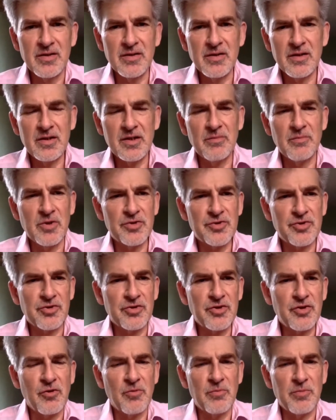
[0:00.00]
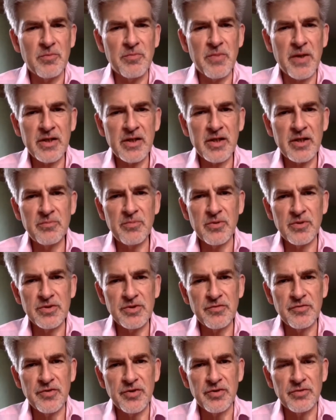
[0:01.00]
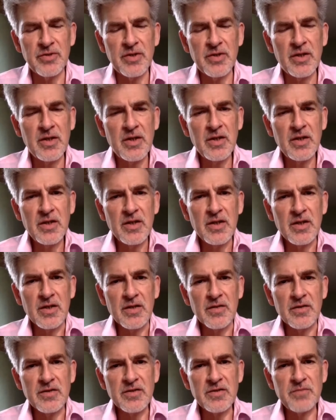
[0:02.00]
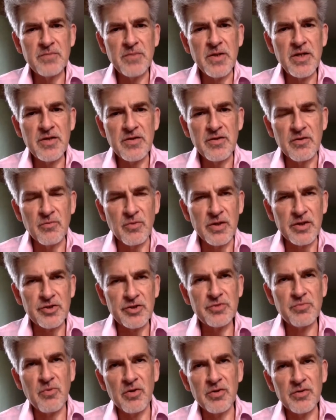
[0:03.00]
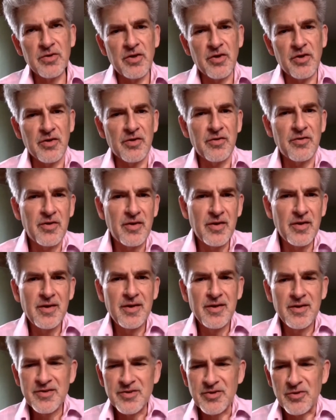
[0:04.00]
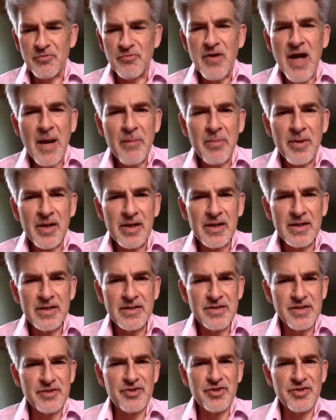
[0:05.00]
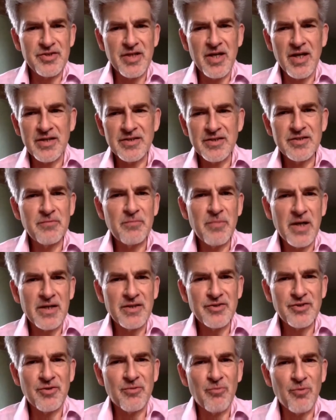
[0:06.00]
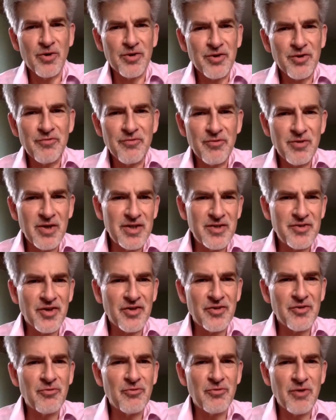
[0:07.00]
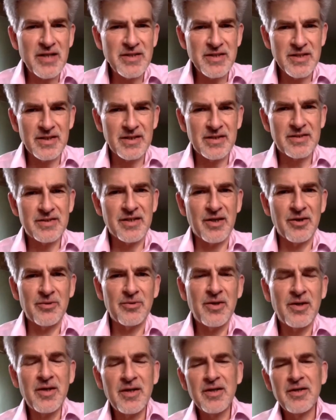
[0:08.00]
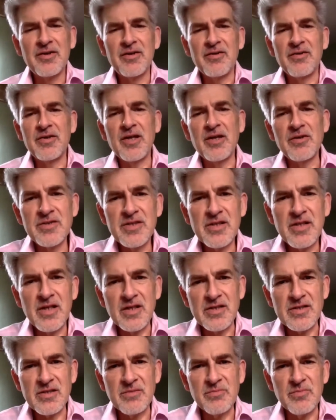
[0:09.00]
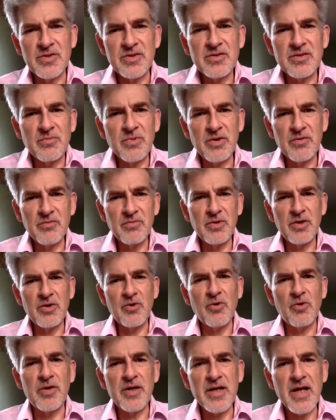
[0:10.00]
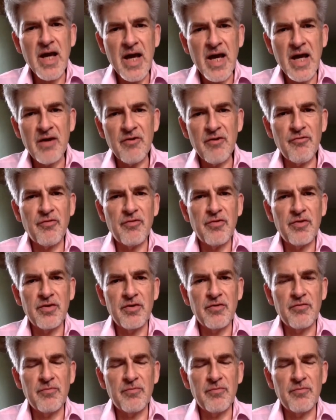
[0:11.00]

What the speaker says: commercial and corporate banking point of view. And the speed at which one can sort of rapidly digitize depends on what you've really done already. So for those customers we already have that